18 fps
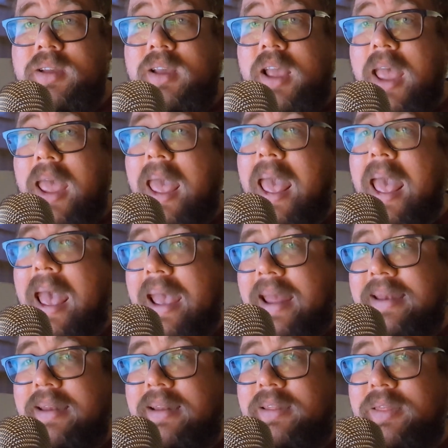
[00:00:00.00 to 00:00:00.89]

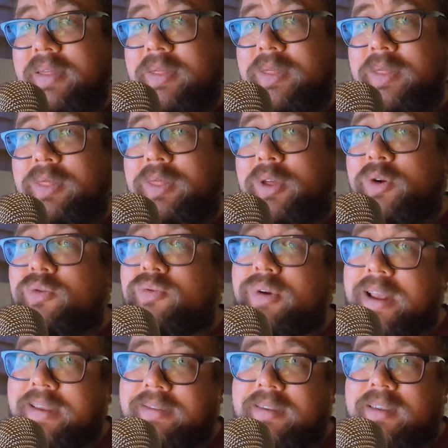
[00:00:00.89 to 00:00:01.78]
had the
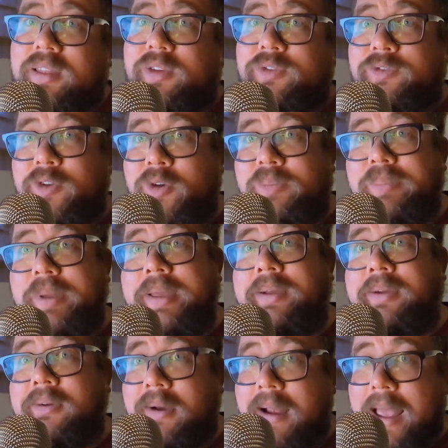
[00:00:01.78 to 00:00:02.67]
rest of the film
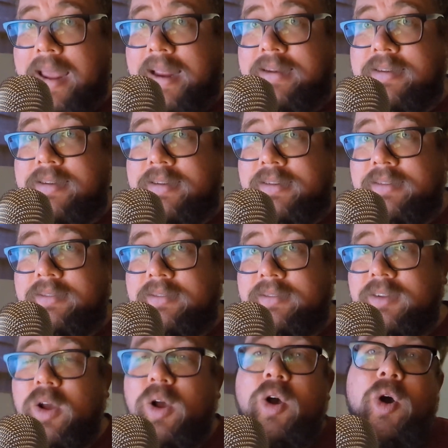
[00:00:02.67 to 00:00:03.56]
been great.
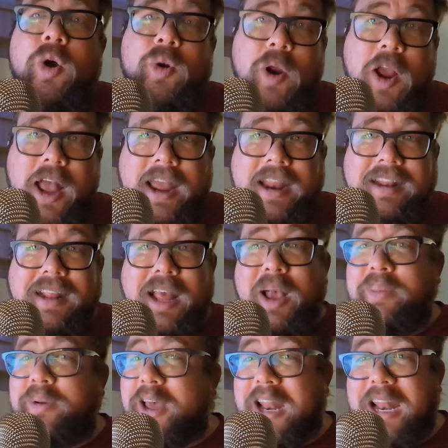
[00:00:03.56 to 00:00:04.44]
All right,
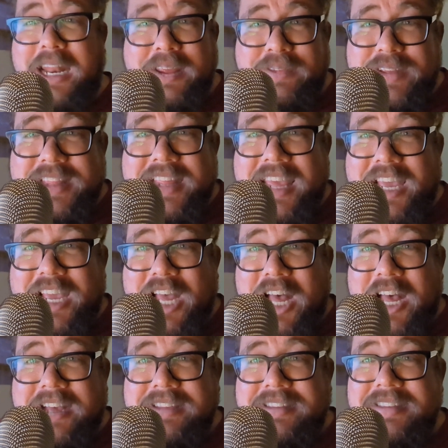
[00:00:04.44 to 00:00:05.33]
I'm going to leave it there,
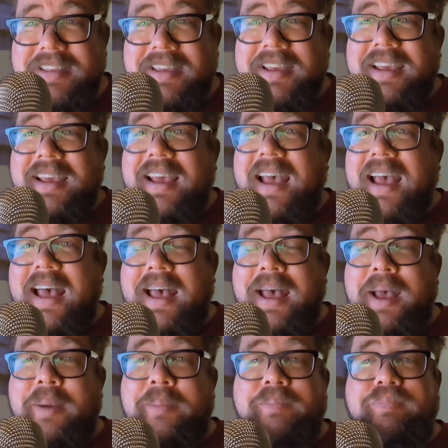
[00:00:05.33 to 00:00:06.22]
guys.
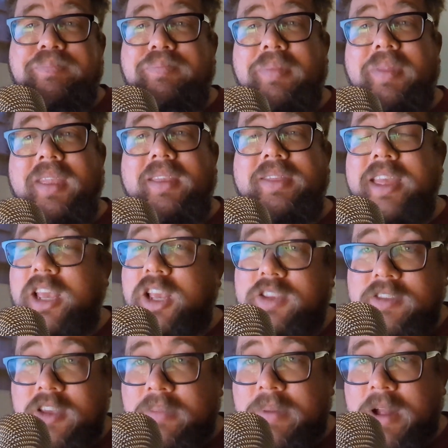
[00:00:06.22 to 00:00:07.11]
Um, thank
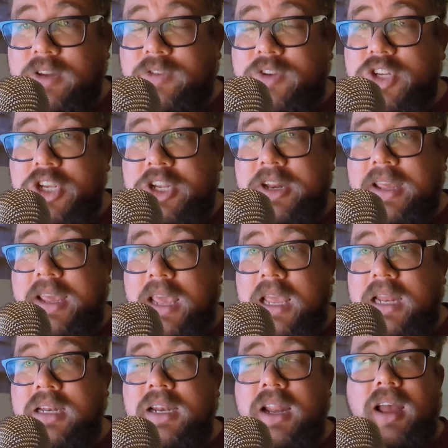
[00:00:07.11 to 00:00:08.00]
you so much for tuning
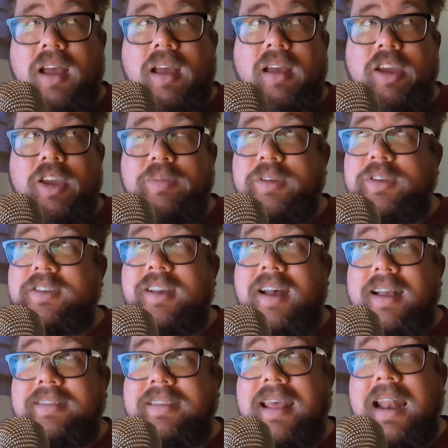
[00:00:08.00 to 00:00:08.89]
in. I hope you
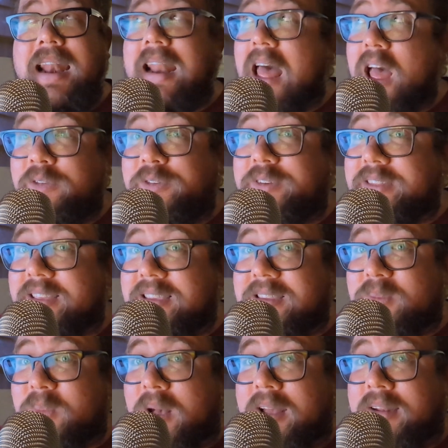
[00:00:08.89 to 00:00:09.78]
guys had a laugh with
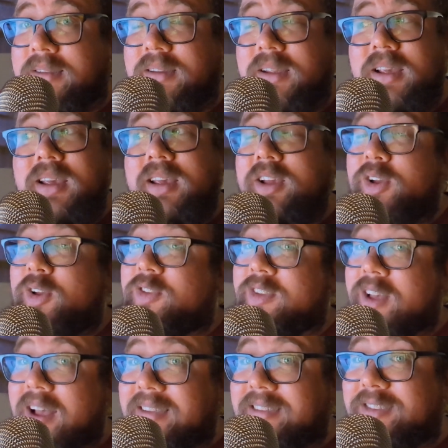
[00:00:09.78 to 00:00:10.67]
this one
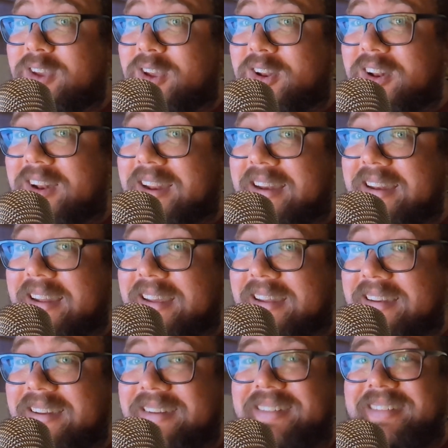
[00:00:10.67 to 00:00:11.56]
because I certainly did.